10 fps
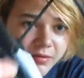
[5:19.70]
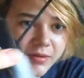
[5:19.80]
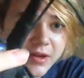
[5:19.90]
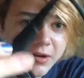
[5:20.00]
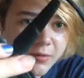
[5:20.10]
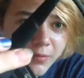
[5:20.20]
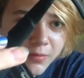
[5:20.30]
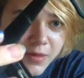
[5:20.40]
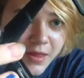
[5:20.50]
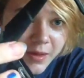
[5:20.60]
little
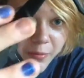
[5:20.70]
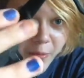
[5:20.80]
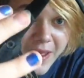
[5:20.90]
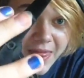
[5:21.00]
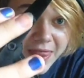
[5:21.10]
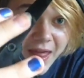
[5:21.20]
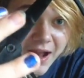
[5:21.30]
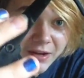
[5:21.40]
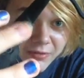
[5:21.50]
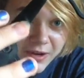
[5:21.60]
white
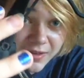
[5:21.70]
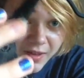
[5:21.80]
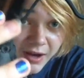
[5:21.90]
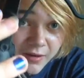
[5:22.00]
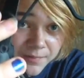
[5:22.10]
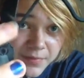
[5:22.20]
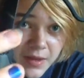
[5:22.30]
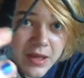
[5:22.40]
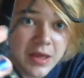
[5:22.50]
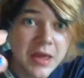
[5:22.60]
line right there,
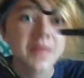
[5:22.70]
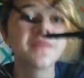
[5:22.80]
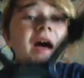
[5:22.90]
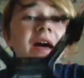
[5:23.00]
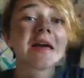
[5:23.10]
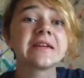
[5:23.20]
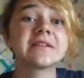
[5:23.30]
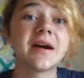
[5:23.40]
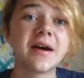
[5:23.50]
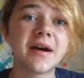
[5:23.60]
that is
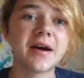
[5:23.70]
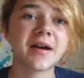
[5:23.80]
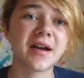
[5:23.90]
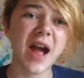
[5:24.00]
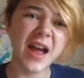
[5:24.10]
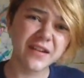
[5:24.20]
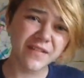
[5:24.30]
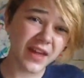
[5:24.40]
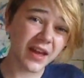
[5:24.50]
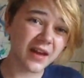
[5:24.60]
kind of
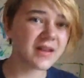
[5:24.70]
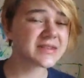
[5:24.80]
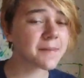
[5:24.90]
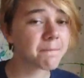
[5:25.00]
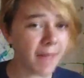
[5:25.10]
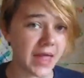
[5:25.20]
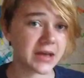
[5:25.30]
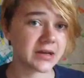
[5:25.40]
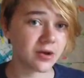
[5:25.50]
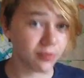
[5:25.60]
like, it's a
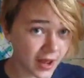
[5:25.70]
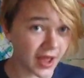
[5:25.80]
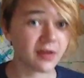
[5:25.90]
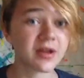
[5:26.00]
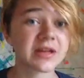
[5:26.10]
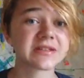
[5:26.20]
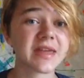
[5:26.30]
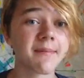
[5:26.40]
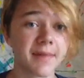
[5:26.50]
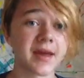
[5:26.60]
bend, okay? I gotta
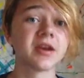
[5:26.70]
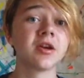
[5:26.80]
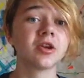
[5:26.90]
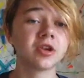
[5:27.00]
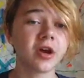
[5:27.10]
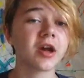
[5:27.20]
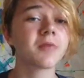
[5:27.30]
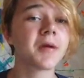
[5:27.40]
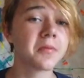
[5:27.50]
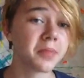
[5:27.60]
say that. You know how
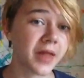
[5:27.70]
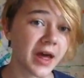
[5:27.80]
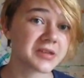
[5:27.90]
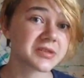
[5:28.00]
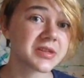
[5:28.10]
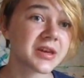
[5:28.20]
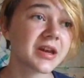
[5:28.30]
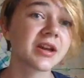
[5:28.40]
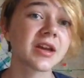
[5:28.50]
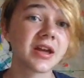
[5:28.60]
you bend
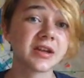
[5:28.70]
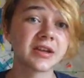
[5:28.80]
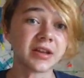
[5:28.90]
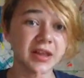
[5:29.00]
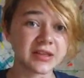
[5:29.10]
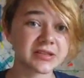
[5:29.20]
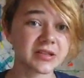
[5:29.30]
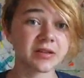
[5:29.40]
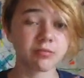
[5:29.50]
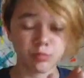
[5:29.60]
plastic, and then, like, it's
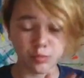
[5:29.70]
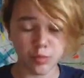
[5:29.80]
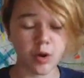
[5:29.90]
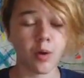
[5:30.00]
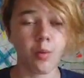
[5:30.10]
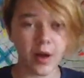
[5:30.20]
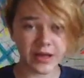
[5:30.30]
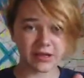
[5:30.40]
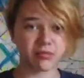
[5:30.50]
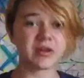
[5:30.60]
a
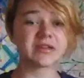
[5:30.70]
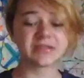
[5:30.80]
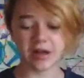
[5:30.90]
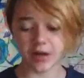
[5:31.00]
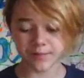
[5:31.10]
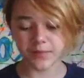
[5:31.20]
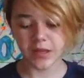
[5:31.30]
white crease on it?